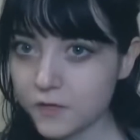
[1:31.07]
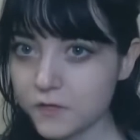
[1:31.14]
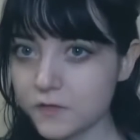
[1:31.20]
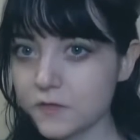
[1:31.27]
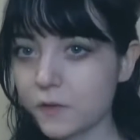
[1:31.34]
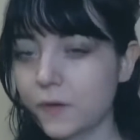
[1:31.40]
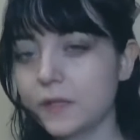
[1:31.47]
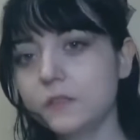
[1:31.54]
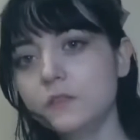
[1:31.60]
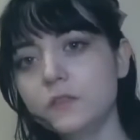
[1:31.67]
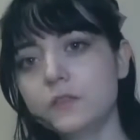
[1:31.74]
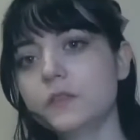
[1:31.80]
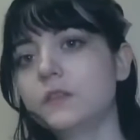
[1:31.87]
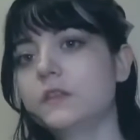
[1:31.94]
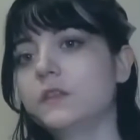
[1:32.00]
So I didn't
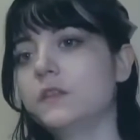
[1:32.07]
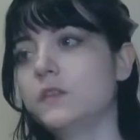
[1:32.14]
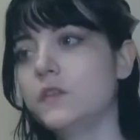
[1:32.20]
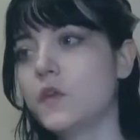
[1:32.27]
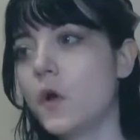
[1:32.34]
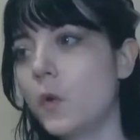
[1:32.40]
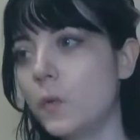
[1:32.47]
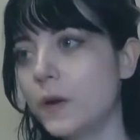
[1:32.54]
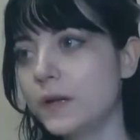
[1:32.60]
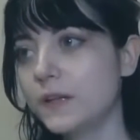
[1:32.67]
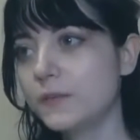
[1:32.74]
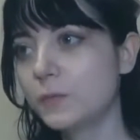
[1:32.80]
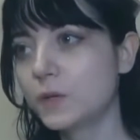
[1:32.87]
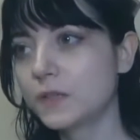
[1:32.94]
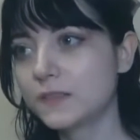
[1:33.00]
really know what it
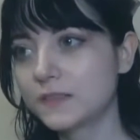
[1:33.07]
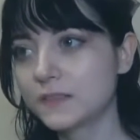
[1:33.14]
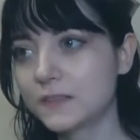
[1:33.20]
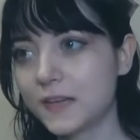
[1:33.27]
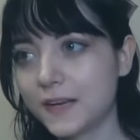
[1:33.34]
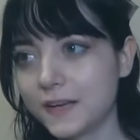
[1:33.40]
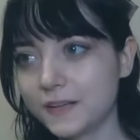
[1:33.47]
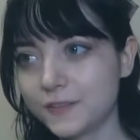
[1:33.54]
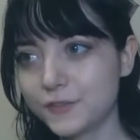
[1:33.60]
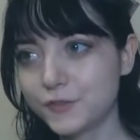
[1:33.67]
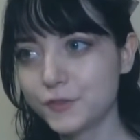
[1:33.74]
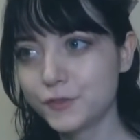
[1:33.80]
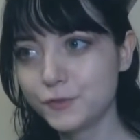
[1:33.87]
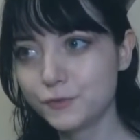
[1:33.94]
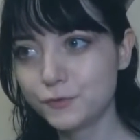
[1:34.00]
was like
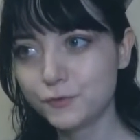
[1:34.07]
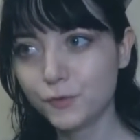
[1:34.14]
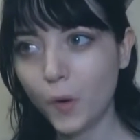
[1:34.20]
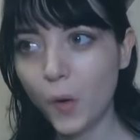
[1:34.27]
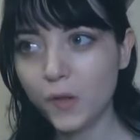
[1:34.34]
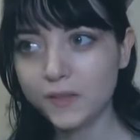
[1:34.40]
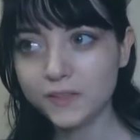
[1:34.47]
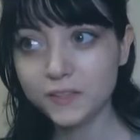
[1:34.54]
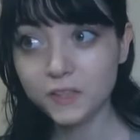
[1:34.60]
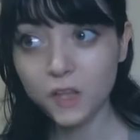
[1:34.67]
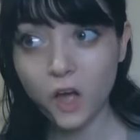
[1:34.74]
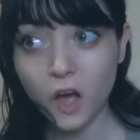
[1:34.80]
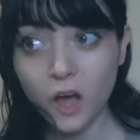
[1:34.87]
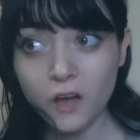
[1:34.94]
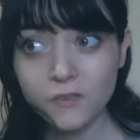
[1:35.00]
to fall in
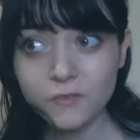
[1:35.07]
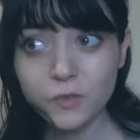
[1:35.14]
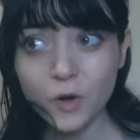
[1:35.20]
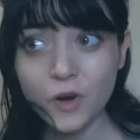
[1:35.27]
love,